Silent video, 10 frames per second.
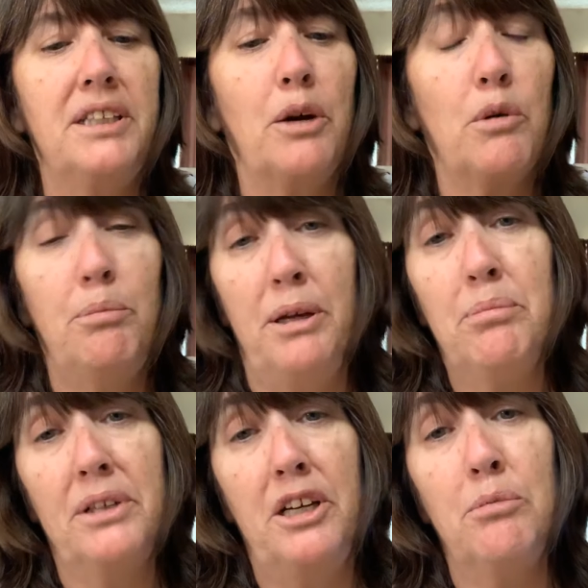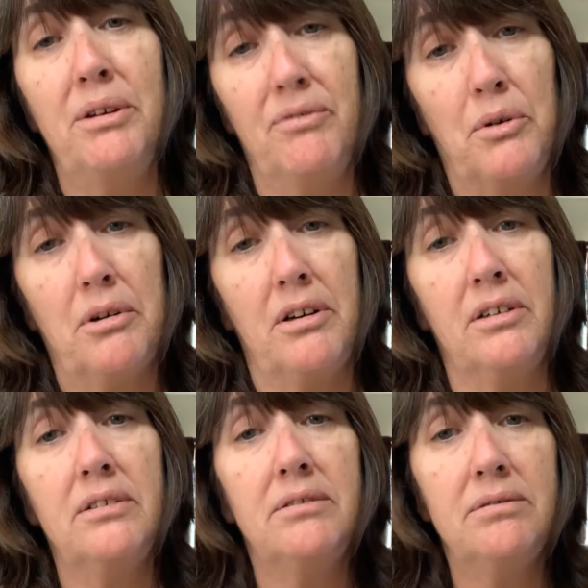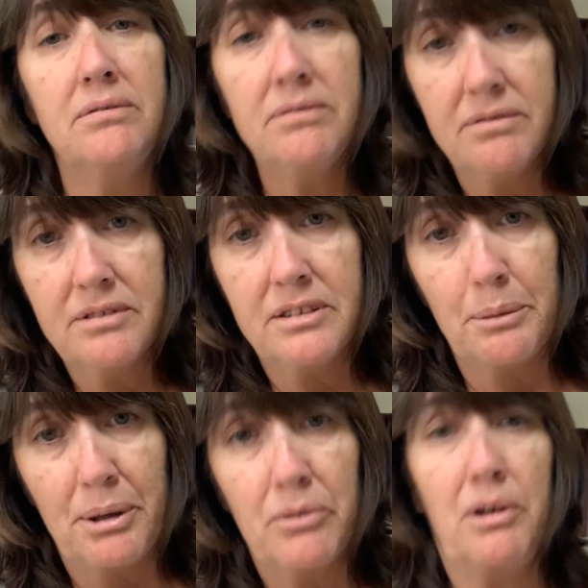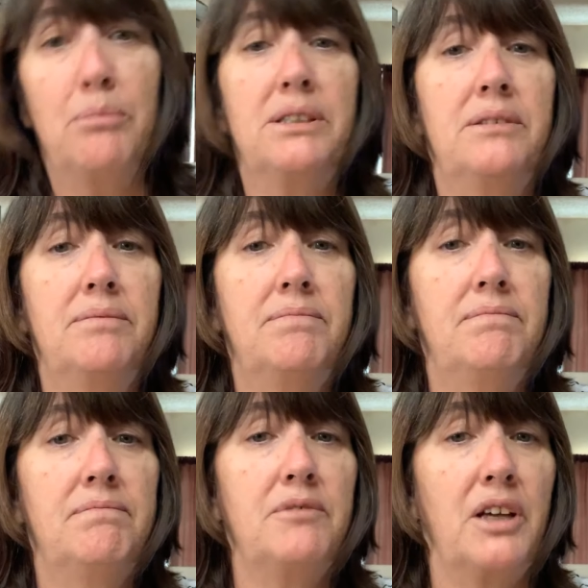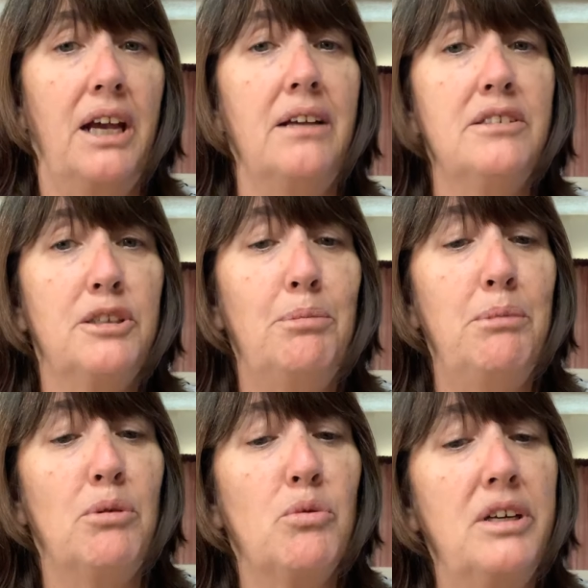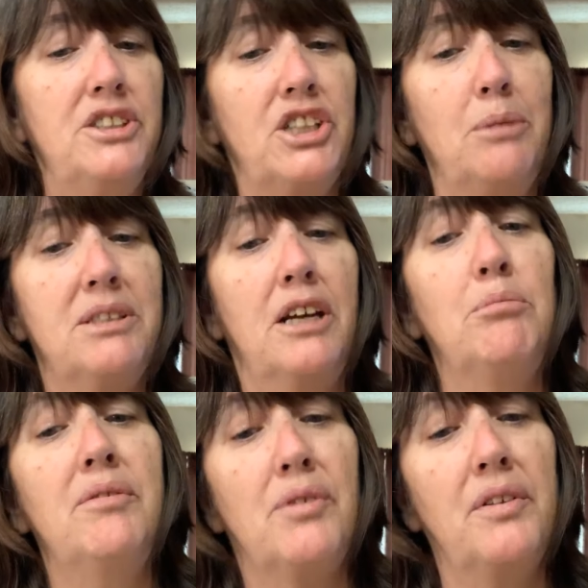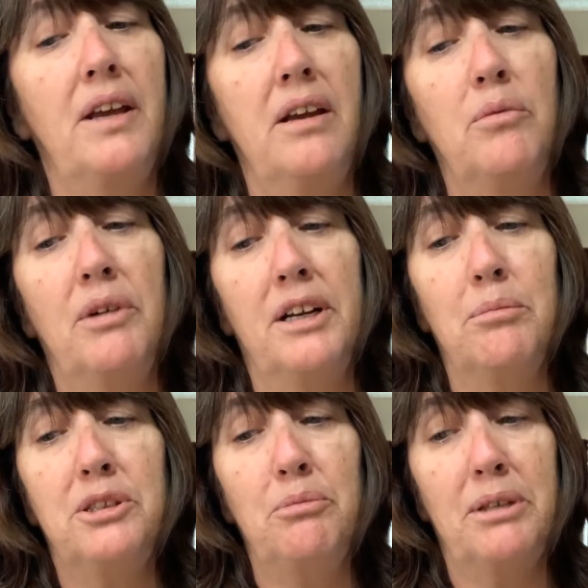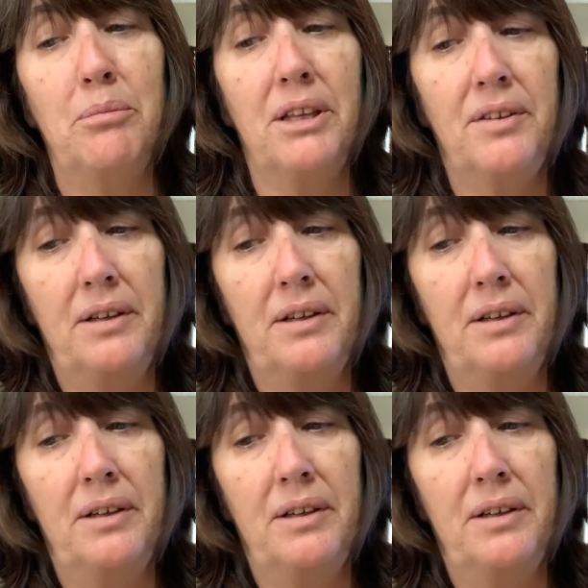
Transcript: there were people here before the Pilgrims. Okay, so people were in Jamestown before they went up to Plymouth.